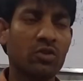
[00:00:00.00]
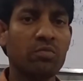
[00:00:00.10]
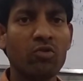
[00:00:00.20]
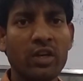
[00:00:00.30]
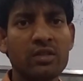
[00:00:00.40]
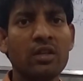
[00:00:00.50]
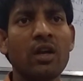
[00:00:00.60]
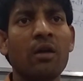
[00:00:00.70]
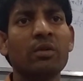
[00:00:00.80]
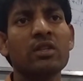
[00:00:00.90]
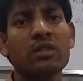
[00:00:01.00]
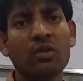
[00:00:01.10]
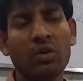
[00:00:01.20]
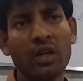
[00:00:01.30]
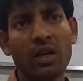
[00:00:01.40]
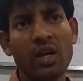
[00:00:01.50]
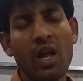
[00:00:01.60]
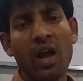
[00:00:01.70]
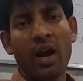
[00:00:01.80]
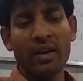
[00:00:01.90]
mountains in Afghanistan only,
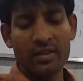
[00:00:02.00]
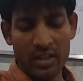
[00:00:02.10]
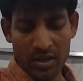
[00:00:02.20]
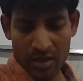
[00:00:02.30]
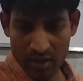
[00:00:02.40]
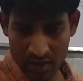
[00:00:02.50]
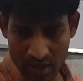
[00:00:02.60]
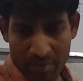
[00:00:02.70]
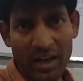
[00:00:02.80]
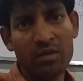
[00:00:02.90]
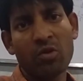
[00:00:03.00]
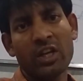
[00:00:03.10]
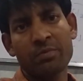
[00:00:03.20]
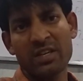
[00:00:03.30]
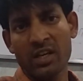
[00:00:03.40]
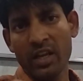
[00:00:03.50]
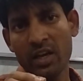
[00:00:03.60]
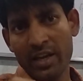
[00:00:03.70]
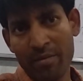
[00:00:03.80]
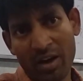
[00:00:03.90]
and that is the Himalayan mountains, especially
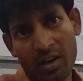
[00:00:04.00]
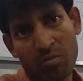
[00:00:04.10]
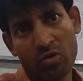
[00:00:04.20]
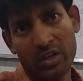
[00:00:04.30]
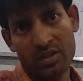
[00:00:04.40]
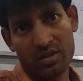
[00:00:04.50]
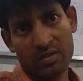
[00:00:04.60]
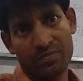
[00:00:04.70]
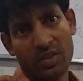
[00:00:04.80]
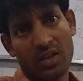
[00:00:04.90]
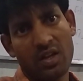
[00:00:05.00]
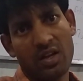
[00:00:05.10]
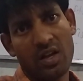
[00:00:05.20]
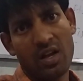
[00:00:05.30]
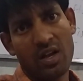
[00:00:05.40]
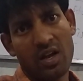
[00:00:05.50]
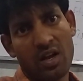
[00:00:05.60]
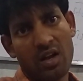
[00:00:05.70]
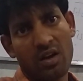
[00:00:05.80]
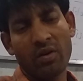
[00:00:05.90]
Himalayan mountains.
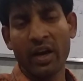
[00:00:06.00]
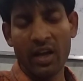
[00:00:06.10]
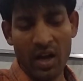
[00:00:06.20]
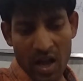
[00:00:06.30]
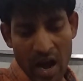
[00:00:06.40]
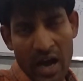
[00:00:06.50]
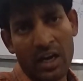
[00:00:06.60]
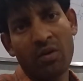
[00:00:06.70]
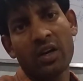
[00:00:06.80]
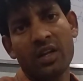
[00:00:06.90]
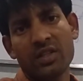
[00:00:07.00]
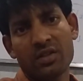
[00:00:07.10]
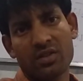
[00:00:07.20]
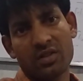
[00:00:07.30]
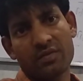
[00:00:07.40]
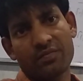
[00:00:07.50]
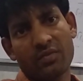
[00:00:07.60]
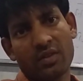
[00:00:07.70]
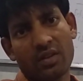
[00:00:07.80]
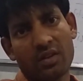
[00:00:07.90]
Okay na? Araval ranges,
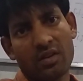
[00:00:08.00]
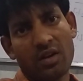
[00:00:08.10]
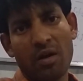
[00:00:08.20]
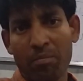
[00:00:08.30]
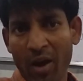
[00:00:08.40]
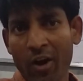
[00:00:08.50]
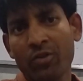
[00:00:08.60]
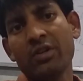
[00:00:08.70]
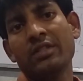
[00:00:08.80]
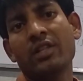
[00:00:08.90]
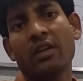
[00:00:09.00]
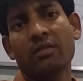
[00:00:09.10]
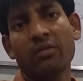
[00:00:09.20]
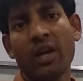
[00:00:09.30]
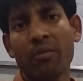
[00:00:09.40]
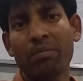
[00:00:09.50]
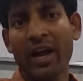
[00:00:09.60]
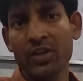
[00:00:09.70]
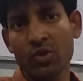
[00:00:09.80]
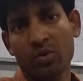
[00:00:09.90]
plateau is there. We have
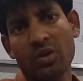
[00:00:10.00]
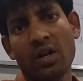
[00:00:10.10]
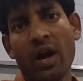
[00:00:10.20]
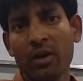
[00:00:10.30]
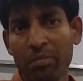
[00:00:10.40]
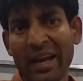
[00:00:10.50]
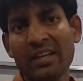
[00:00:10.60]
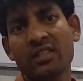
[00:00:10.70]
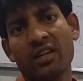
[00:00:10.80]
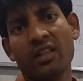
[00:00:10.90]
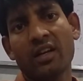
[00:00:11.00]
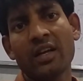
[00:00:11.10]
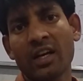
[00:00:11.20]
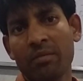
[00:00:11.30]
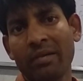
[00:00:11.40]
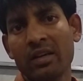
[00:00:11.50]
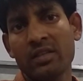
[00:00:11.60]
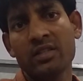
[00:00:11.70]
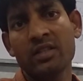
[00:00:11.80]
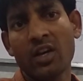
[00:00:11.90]
plateau and plains are there. Ganga plains
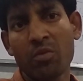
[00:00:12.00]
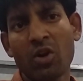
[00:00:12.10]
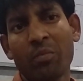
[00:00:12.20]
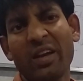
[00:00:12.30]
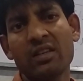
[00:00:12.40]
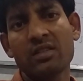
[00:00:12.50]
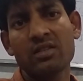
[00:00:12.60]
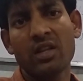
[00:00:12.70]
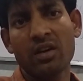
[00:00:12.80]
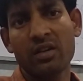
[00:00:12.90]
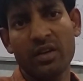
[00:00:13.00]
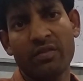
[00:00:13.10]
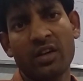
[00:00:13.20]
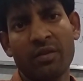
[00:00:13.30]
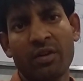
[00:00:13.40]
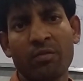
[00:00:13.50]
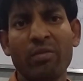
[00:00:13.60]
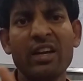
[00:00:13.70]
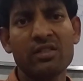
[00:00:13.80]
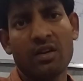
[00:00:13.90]
is there, Yamuna plains is there. Different
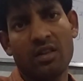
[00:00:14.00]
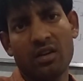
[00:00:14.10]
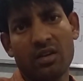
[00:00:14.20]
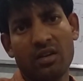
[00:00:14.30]
plains are there.